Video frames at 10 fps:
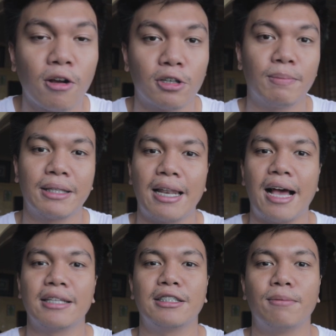Because
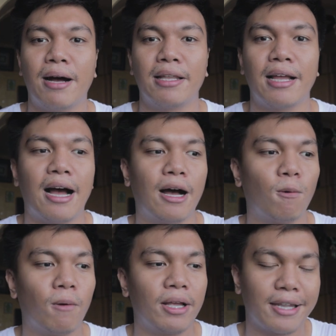madalas naman,
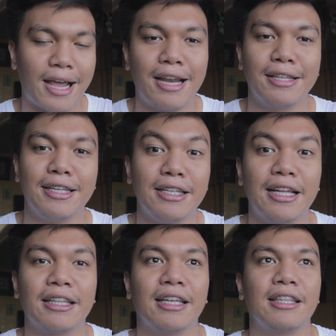in reality,
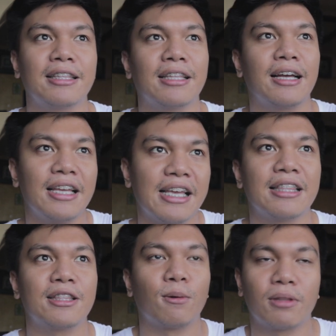hindi natin
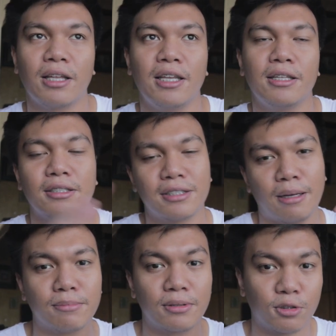na-hit totally. There's
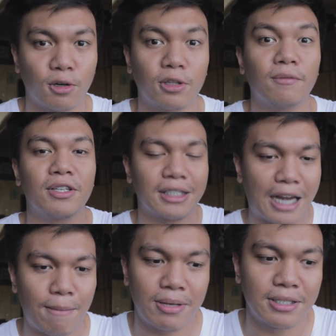some sort of
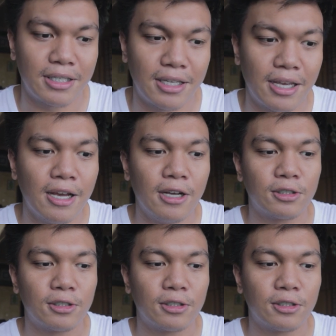discrepancy.